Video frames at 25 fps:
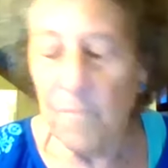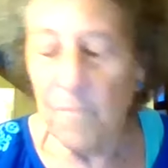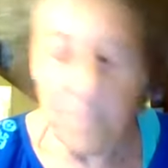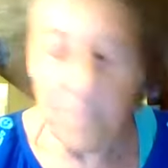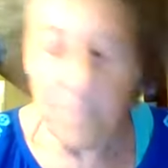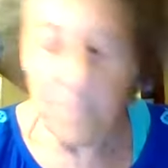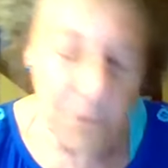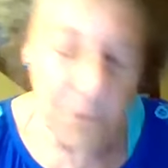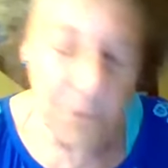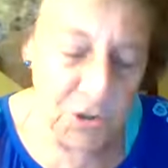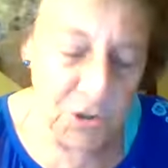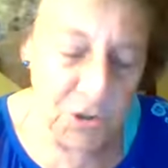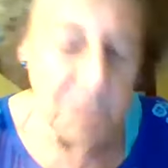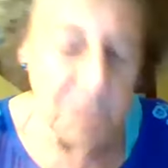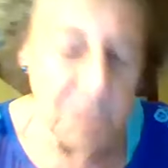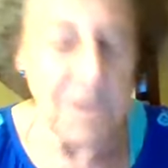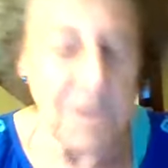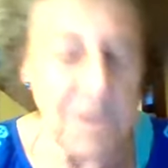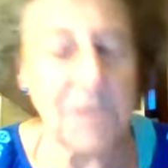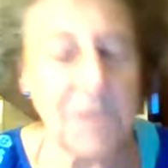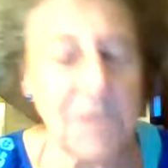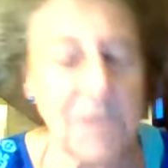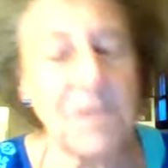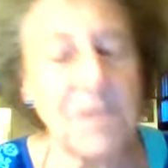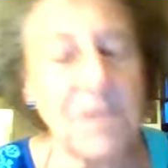push me
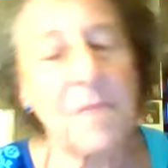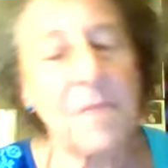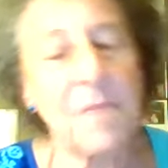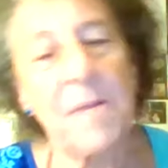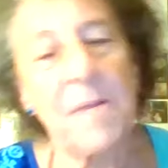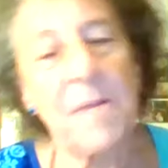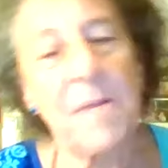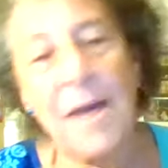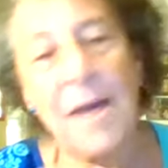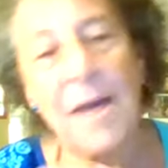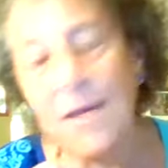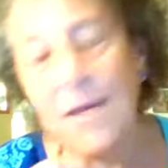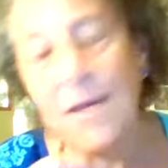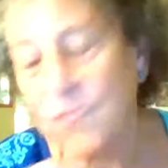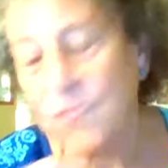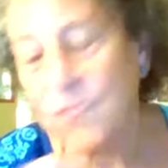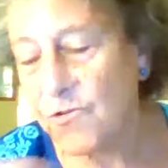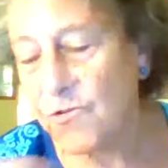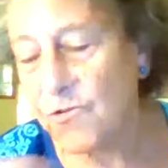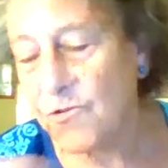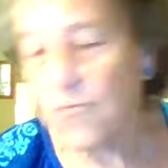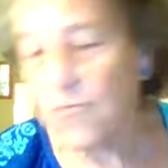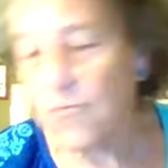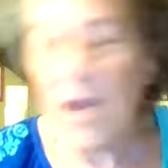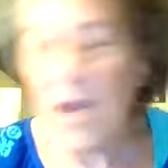into the past or
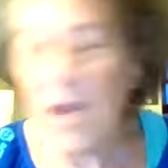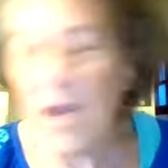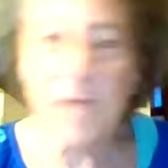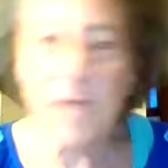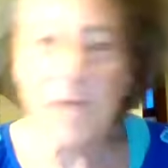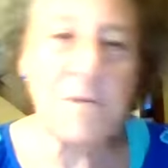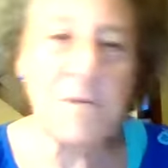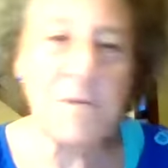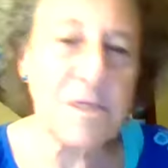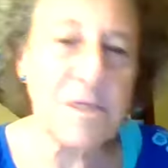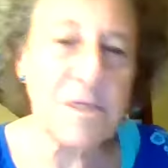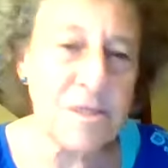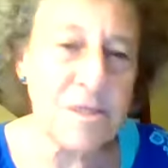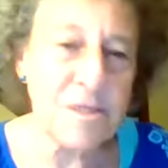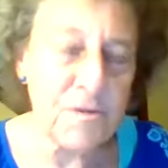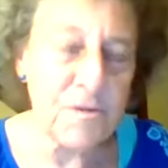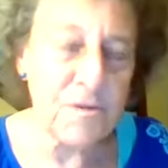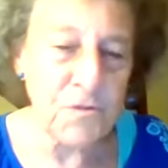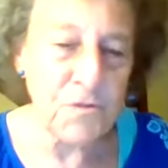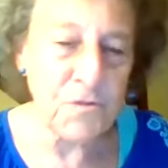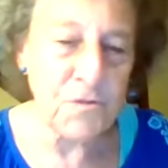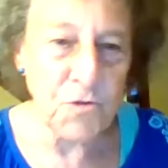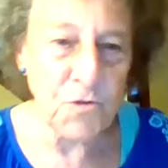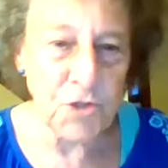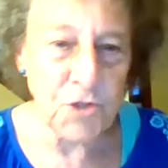drag me into the
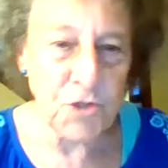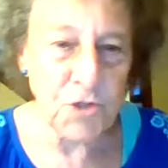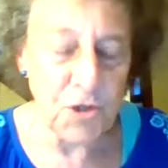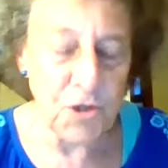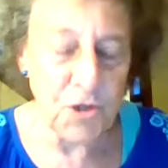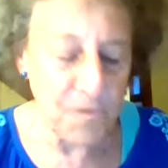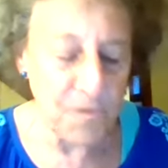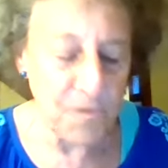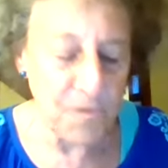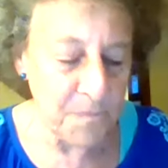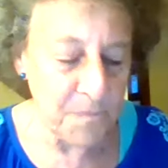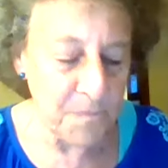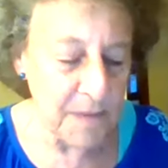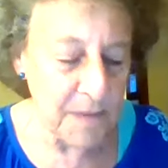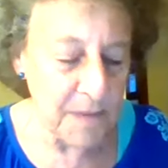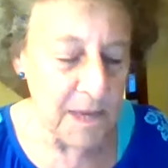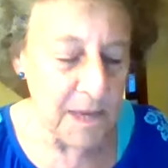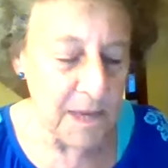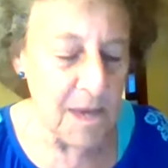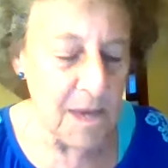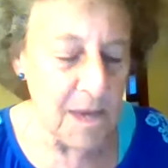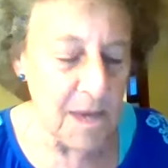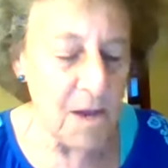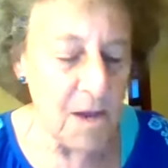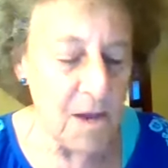future.
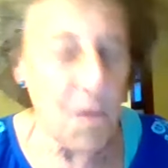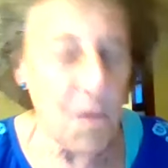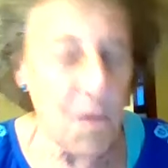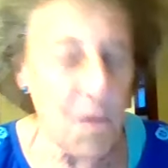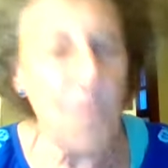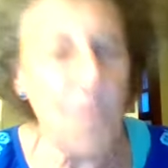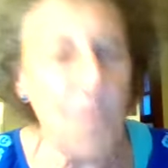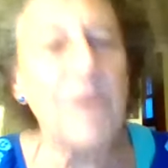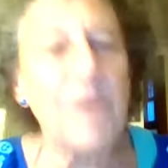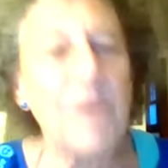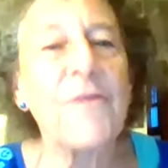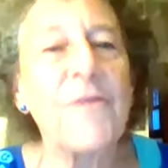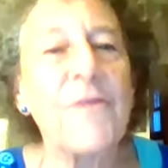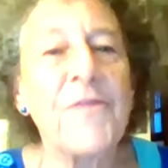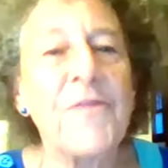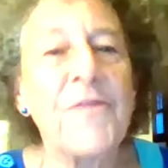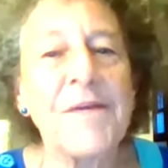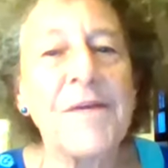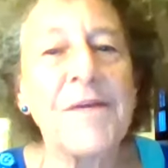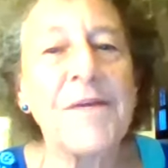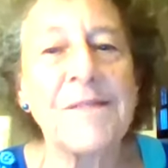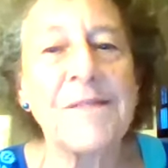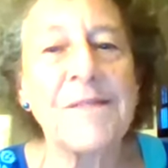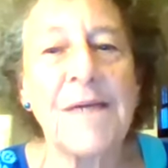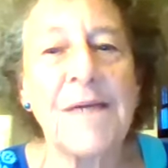One of the
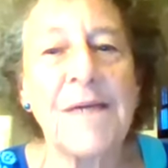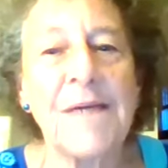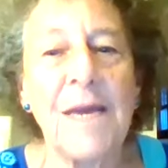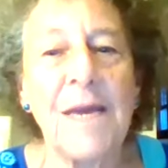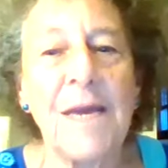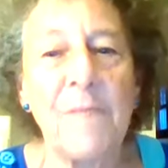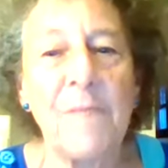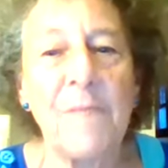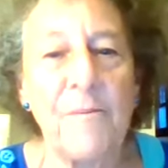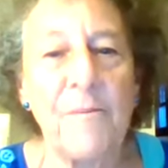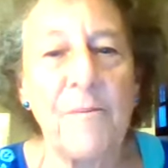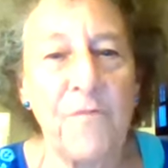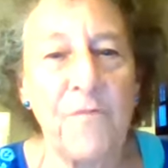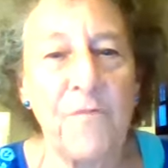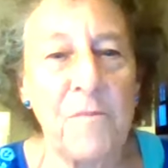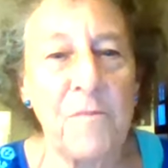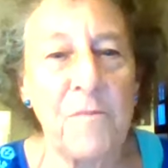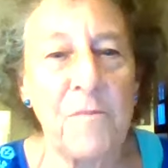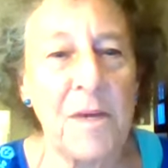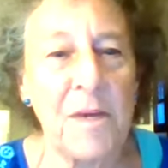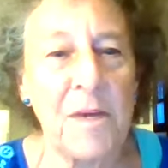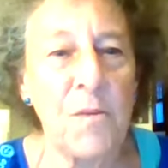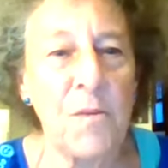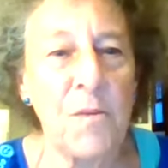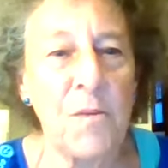things that came up for
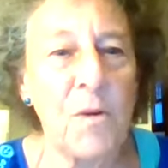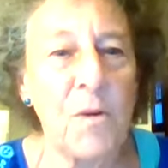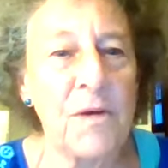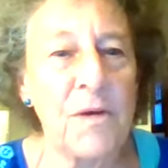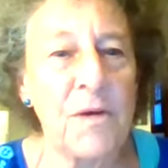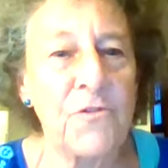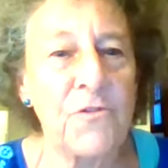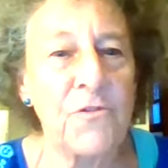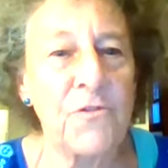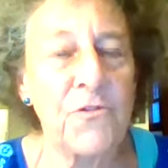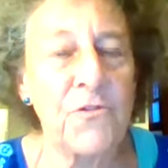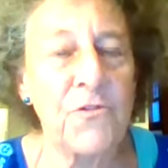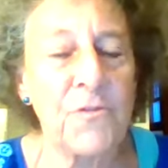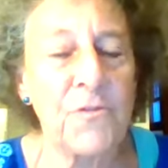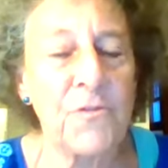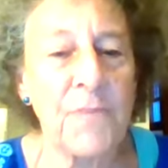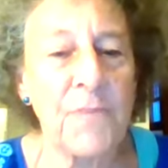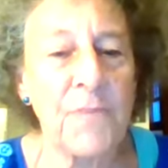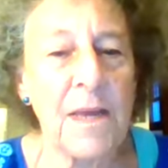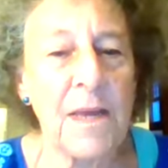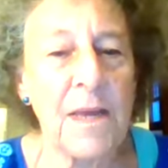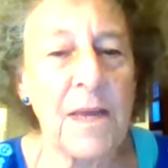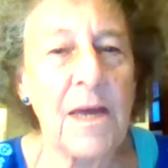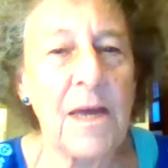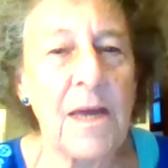me was
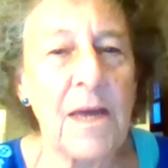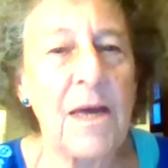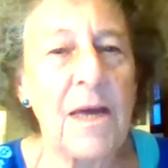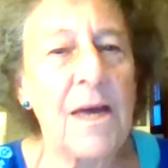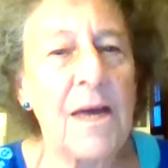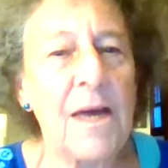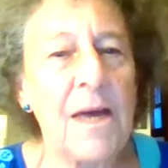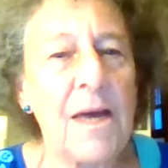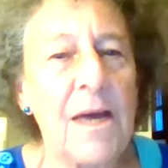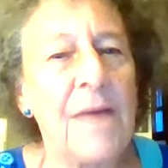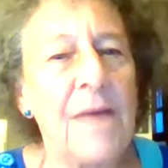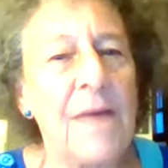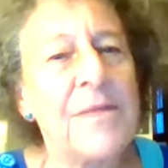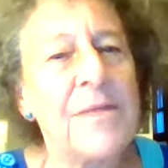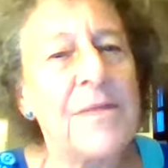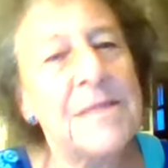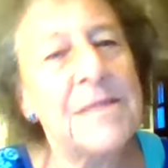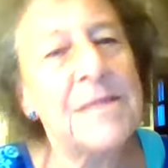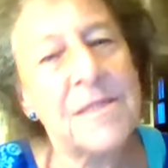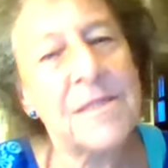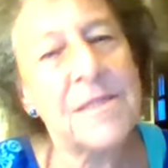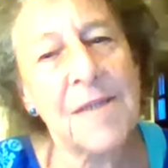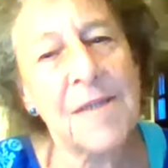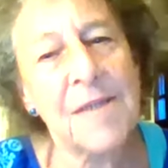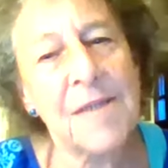the
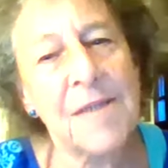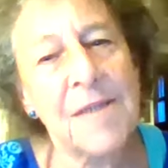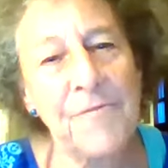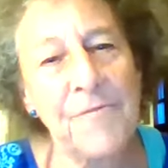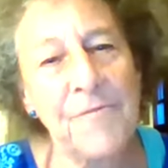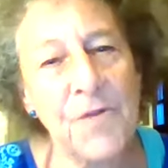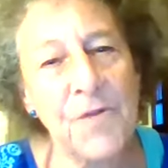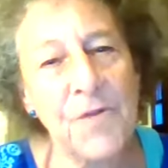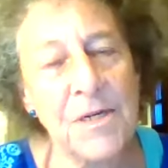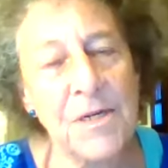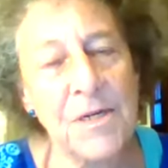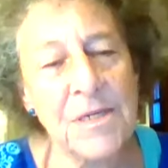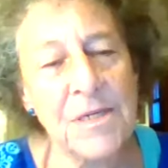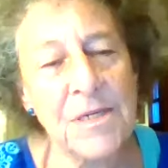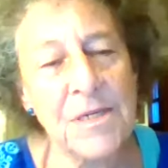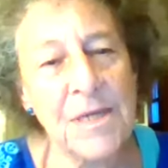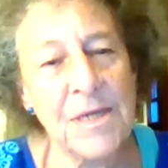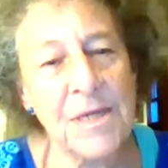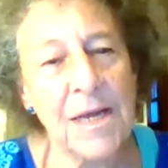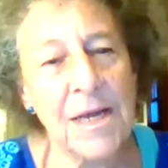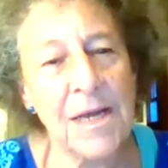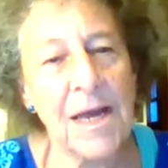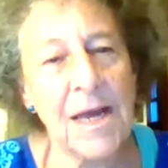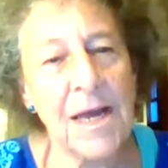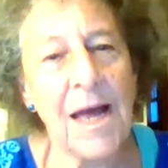discomfort
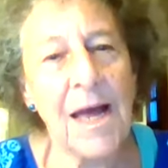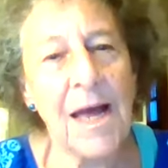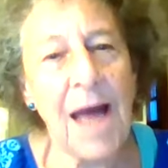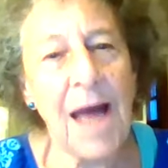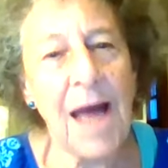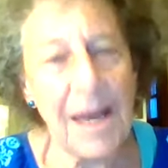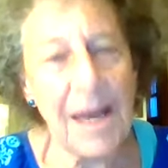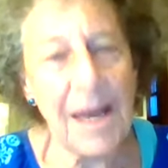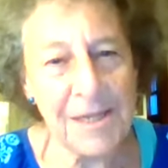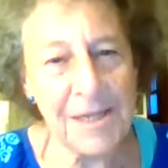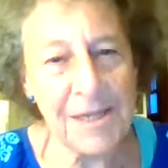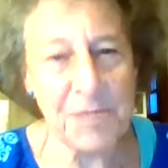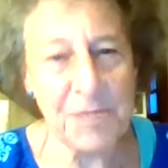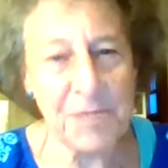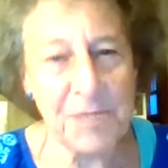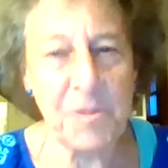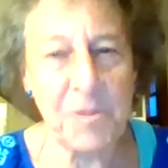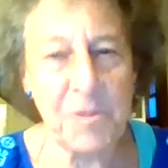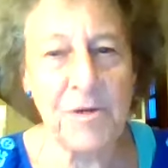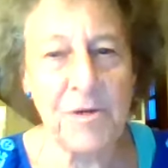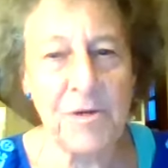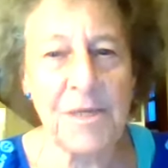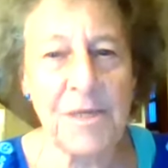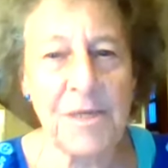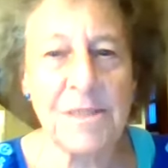I
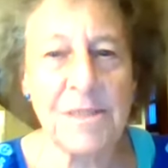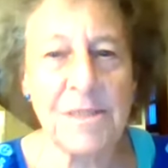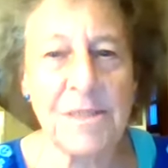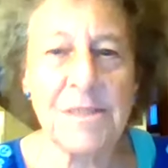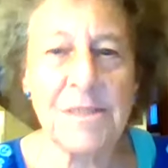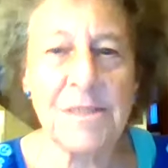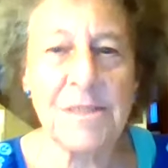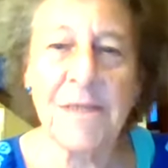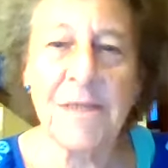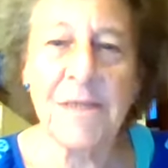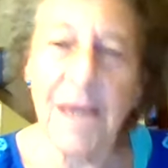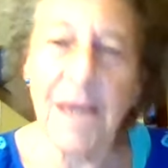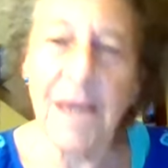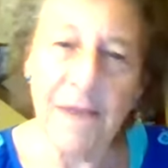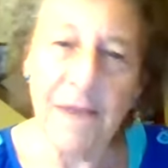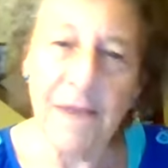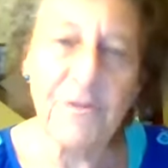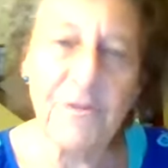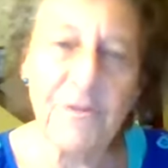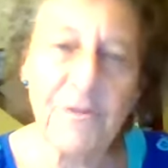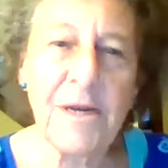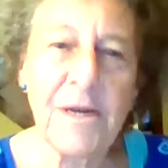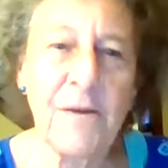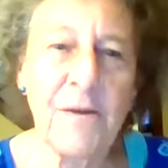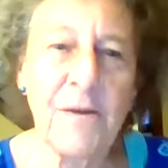experience every
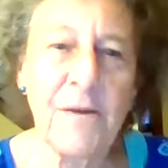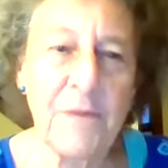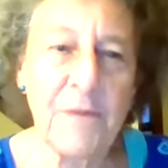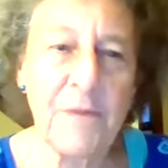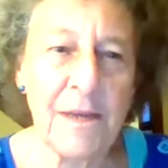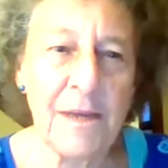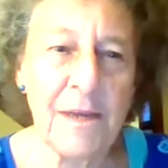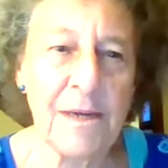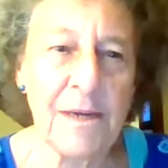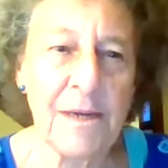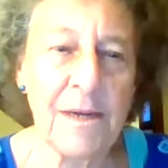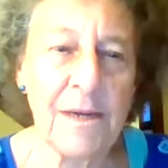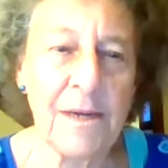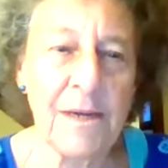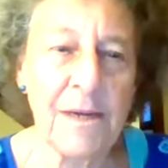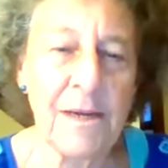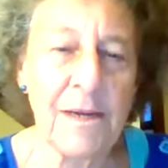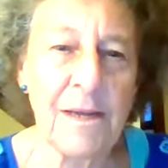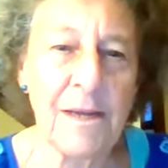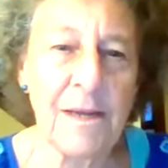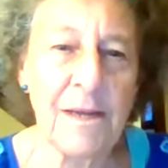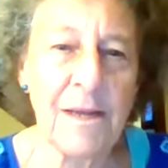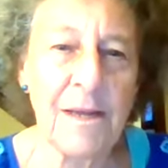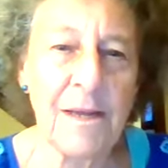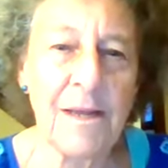now and then
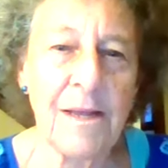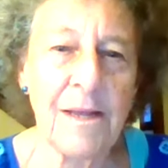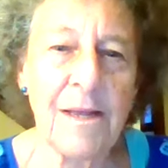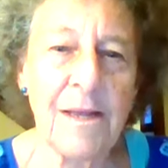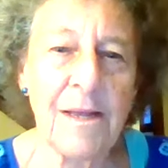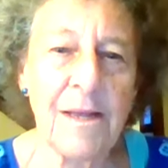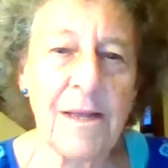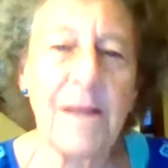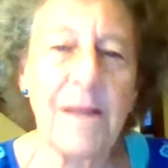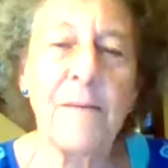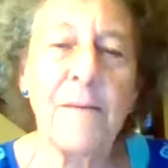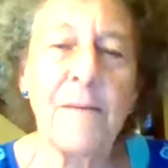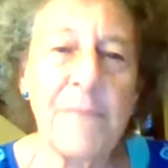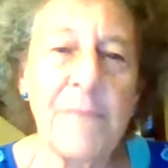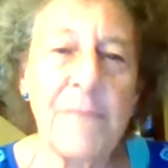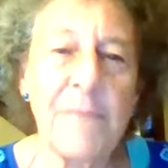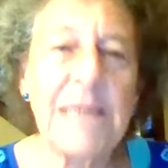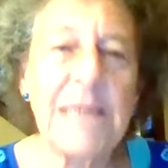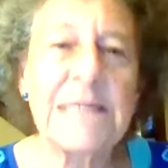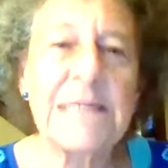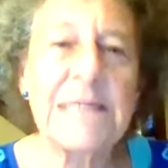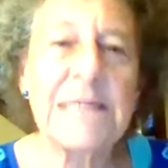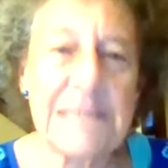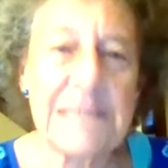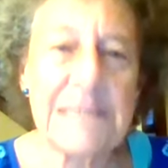being
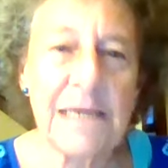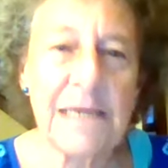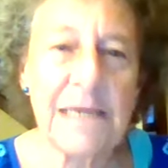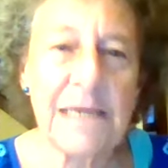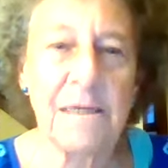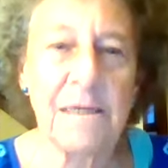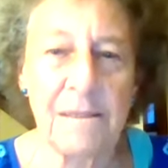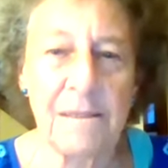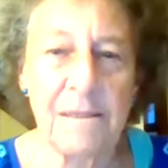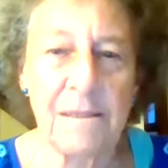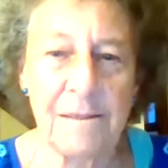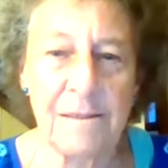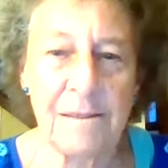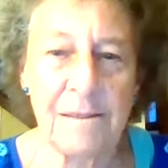single,